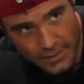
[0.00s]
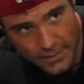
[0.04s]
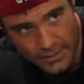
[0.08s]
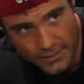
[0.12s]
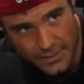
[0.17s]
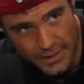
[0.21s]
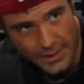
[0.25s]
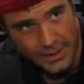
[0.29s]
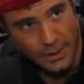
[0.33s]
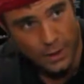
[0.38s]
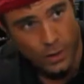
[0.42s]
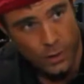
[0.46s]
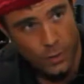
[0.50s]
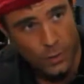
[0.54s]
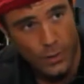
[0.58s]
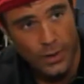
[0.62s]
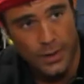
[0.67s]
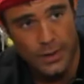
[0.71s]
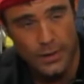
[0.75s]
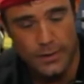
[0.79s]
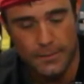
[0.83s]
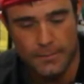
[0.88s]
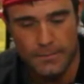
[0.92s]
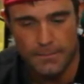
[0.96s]
they don't,
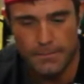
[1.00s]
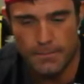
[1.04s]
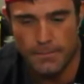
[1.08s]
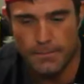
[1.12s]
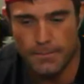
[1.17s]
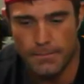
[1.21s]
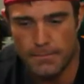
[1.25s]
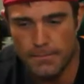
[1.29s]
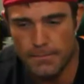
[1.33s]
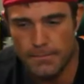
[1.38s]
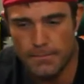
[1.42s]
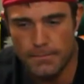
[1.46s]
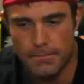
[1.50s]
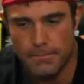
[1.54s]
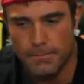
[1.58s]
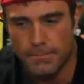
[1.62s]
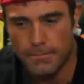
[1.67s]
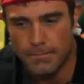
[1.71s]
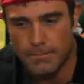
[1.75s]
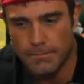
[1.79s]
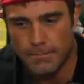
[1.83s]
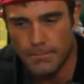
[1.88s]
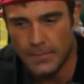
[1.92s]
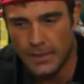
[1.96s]

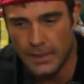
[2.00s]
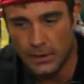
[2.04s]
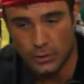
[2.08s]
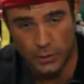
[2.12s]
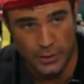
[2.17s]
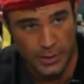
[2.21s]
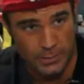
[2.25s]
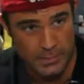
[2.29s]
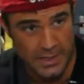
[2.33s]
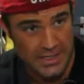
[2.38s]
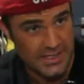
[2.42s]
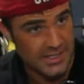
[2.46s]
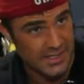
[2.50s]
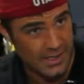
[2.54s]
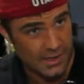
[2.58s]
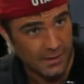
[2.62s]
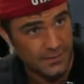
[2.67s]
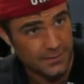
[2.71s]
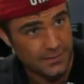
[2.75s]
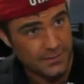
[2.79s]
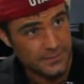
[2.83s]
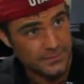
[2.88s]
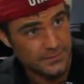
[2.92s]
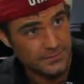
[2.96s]
including
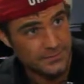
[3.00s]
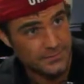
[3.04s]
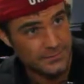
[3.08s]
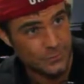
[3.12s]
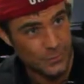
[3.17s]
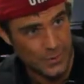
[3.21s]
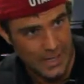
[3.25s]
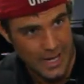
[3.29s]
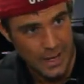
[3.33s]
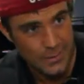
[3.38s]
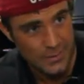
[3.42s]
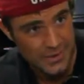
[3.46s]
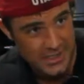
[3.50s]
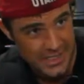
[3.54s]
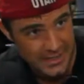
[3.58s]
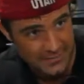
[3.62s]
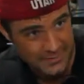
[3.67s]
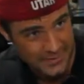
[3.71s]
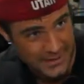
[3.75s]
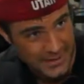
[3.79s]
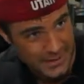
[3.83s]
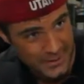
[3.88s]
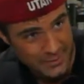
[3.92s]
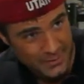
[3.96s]
myself. When I was
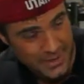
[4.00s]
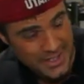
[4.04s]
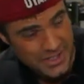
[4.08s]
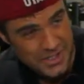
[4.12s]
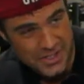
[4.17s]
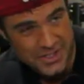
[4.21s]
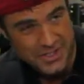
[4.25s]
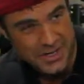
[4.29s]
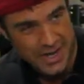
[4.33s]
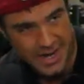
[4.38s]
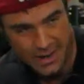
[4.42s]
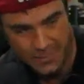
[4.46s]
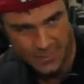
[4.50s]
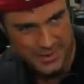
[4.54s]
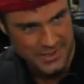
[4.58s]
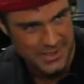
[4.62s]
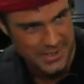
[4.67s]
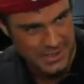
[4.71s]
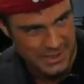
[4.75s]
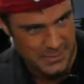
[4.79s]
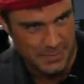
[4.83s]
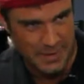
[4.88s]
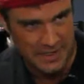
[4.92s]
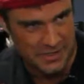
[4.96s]
given the equation, I wasn't
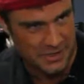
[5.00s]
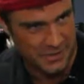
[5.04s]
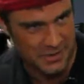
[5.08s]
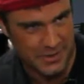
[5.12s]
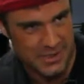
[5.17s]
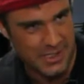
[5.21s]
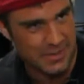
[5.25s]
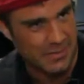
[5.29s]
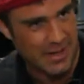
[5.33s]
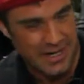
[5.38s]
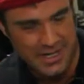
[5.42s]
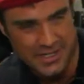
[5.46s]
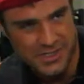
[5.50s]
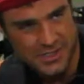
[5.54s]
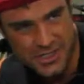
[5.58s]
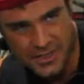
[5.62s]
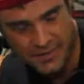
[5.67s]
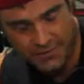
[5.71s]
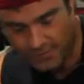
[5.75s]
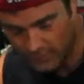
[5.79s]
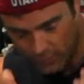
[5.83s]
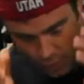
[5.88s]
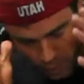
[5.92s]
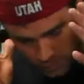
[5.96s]
as special as him. I just
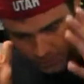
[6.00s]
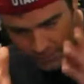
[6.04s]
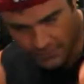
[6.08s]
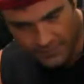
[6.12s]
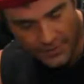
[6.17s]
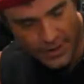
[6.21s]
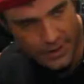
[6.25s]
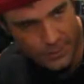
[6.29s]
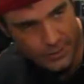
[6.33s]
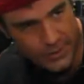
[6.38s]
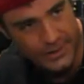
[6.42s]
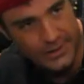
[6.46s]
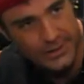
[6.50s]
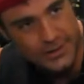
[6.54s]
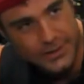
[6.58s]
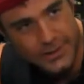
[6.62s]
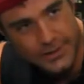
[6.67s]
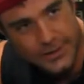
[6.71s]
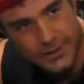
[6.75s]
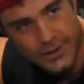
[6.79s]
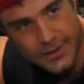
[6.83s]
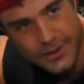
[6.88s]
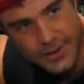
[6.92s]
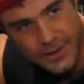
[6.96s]
didn't follow it.
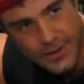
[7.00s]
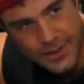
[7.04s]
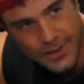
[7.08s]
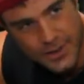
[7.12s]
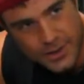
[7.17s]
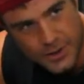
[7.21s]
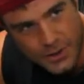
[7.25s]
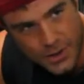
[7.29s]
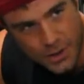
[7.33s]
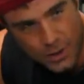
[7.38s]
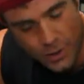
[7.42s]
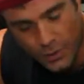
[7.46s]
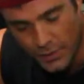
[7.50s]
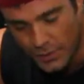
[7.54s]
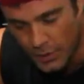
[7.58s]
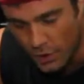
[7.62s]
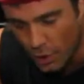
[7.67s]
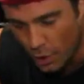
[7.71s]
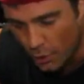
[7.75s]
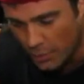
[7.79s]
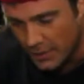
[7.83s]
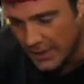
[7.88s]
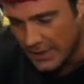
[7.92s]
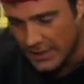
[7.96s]
So
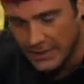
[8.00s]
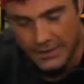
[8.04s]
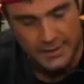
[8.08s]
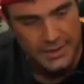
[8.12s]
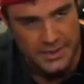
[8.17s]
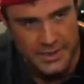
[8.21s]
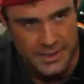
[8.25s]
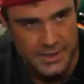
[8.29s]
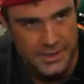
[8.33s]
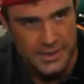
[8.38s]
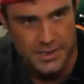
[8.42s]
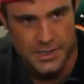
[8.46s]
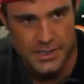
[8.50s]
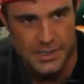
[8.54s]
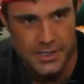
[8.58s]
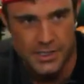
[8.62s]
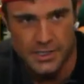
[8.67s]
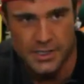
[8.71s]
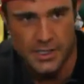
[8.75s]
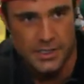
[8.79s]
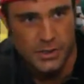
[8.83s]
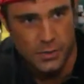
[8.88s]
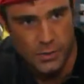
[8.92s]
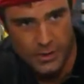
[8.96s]
nobody, this is,
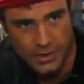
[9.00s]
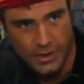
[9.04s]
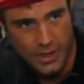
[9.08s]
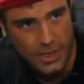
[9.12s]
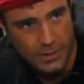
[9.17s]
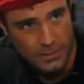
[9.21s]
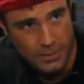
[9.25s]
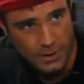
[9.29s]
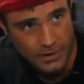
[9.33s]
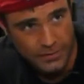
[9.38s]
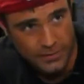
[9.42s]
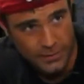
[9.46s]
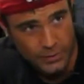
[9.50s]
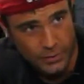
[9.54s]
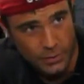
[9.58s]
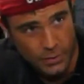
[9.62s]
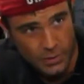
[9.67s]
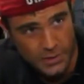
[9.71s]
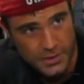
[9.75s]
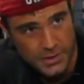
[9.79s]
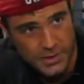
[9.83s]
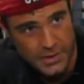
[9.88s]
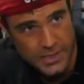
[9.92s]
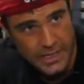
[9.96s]
I swear to God, par for the course.